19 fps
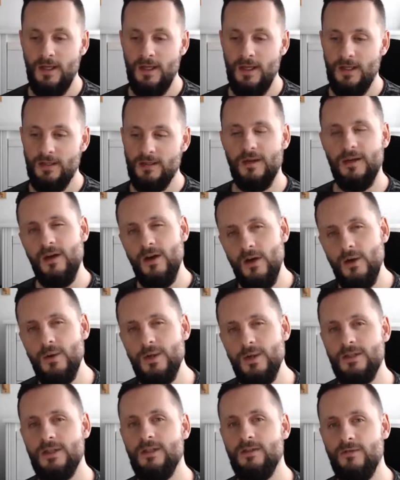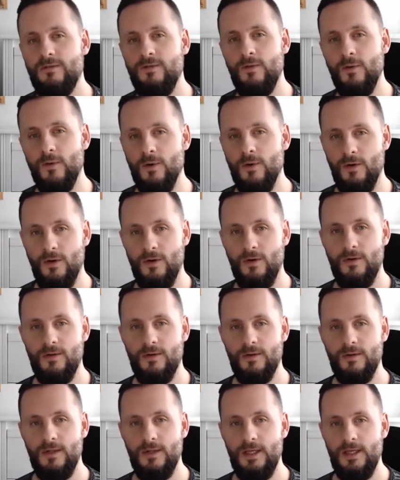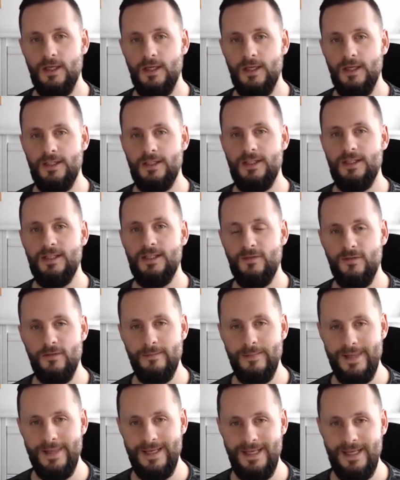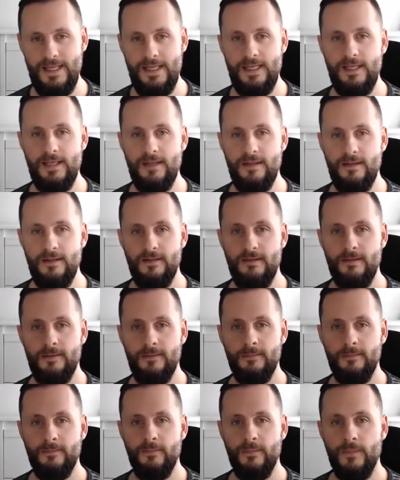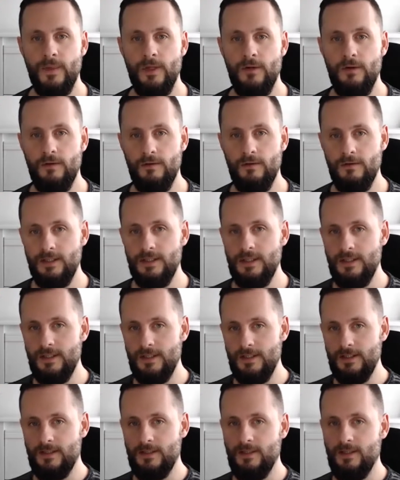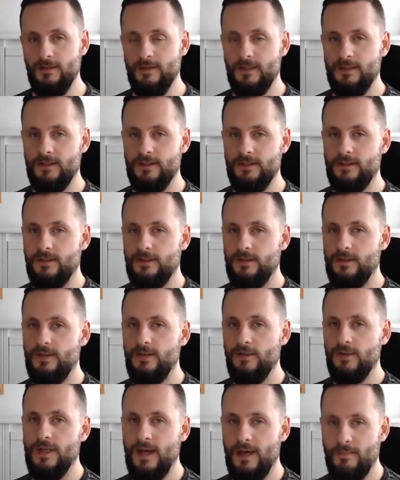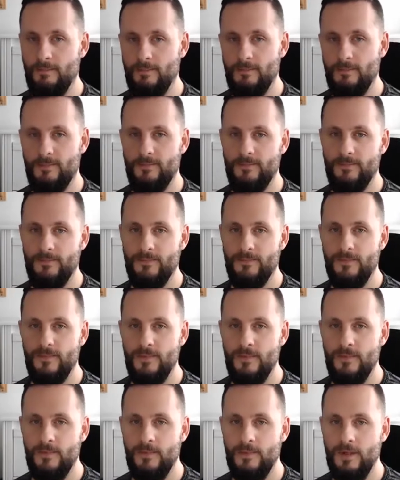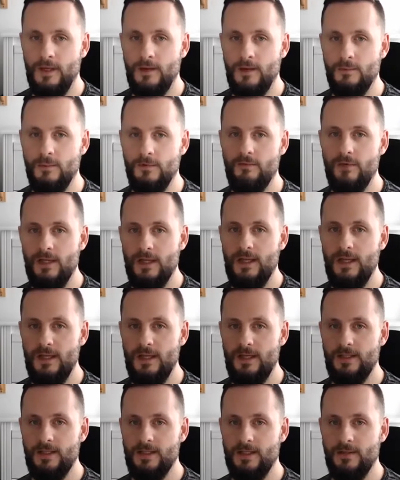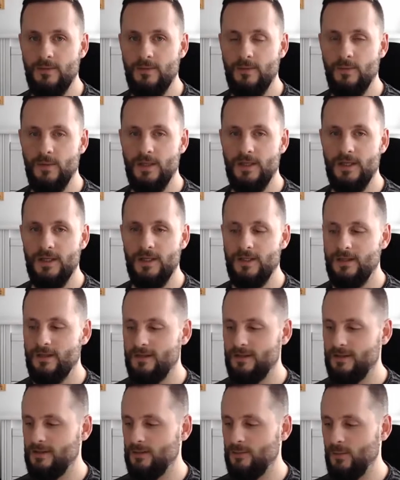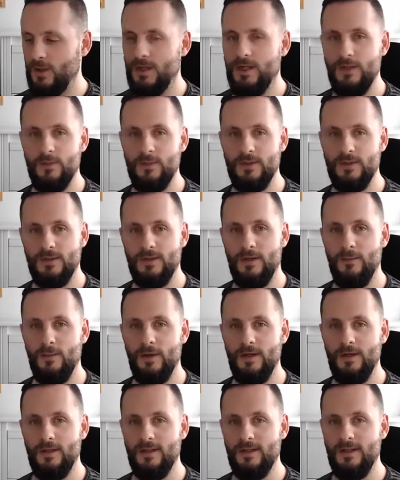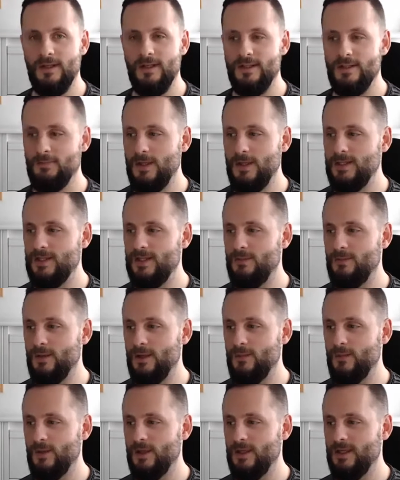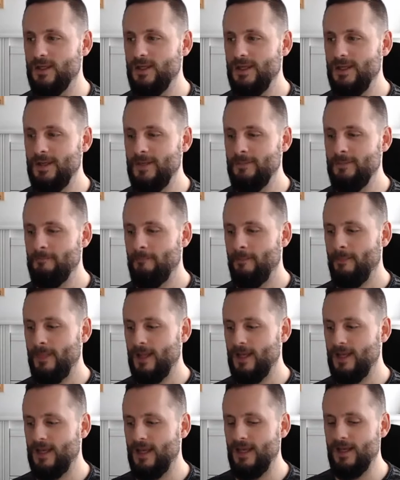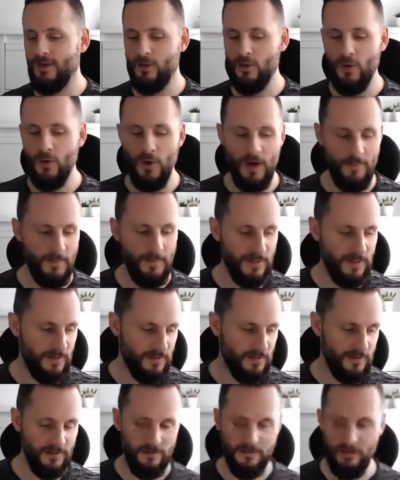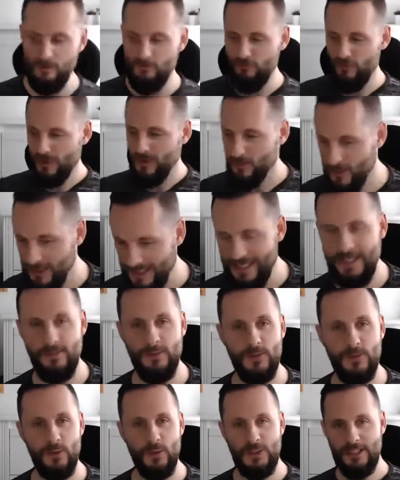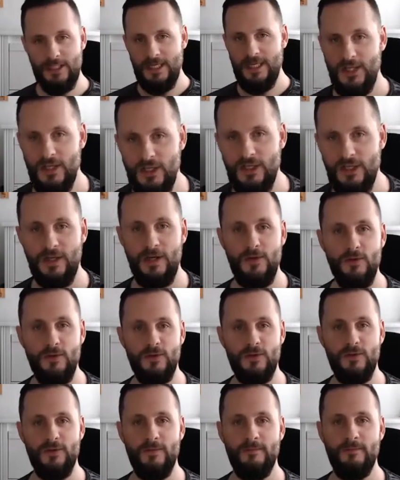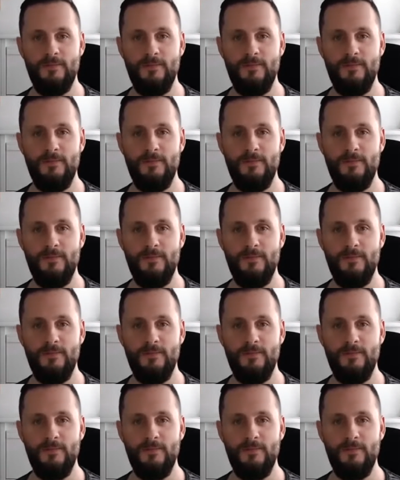It's like, who is this for? Is this for me? Or is this in service to them? It can be really easy when we're working with someone, and especially when we're getting caught up in, I really want to get them into a session and coach them.